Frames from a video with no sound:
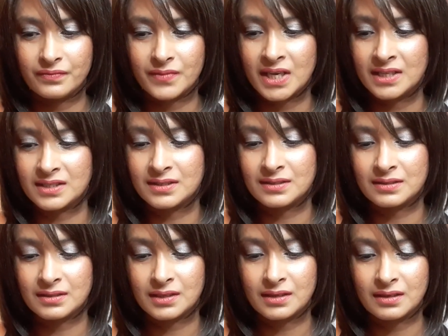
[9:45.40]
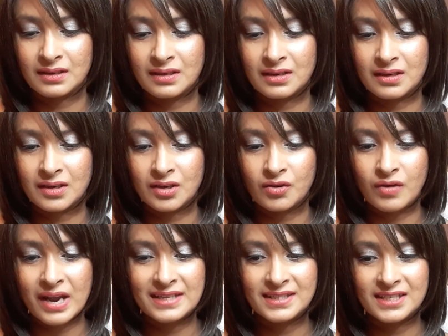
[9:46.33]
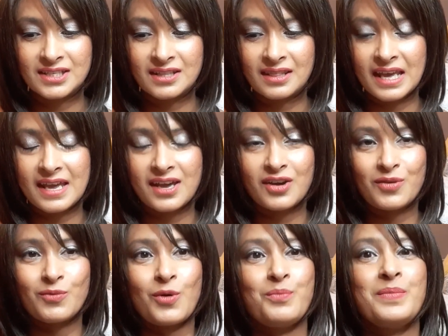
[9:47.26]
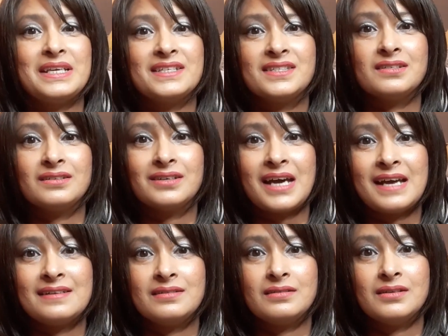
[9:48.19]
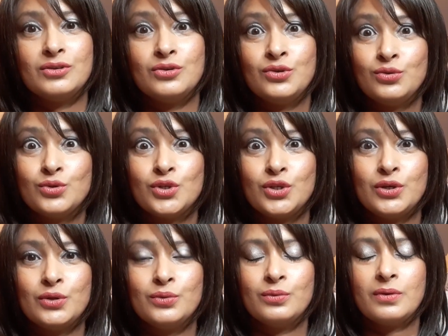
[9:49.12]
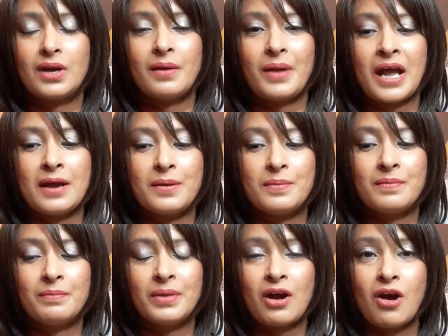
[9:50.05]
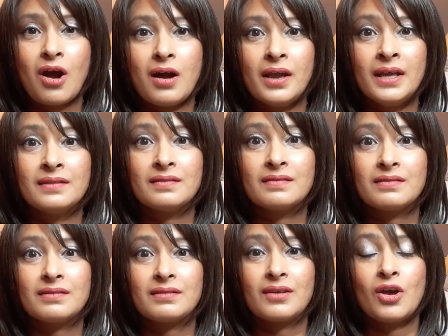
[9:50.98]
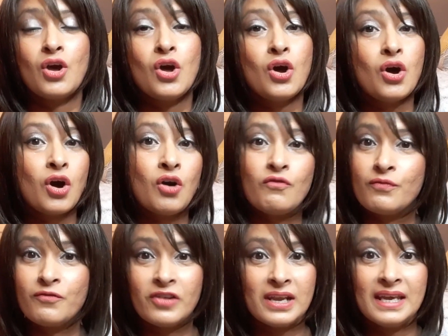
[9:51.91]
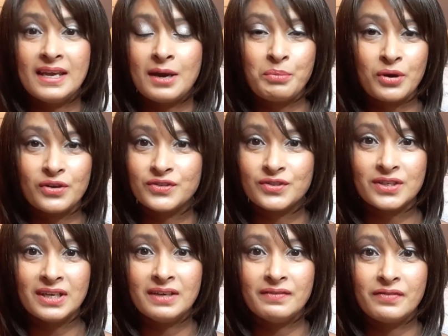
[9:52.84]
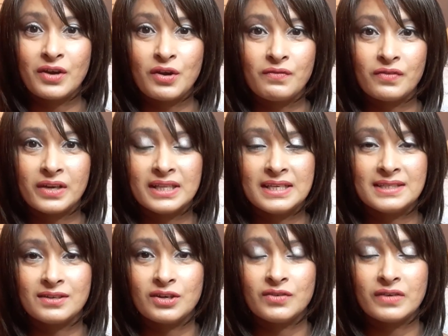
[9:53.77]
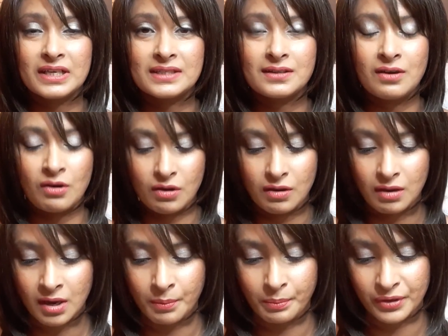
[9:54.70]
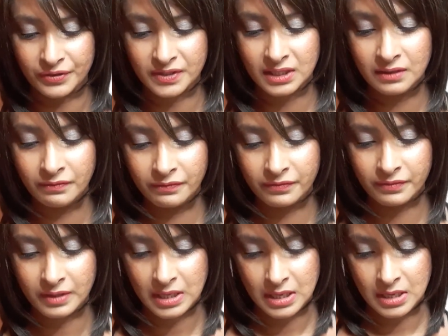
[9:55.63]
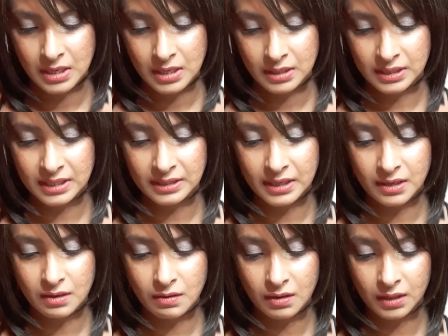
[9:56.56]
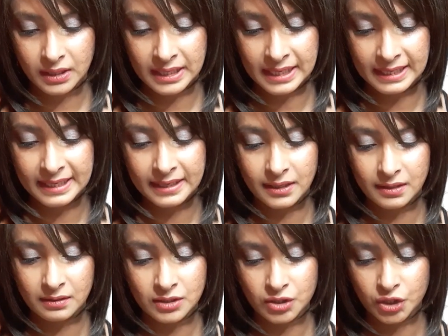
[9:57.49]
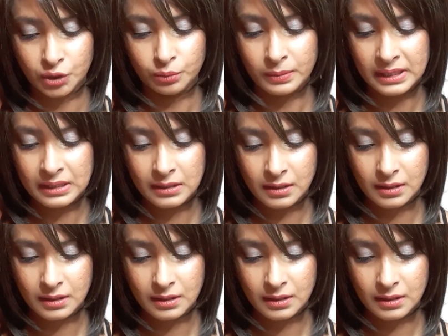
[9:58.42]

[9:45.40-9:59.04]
It's crazy to think what medicine can do to you, but it's hopefully a positive. Hopefully these side effects are a positive, that they are killing the tumour.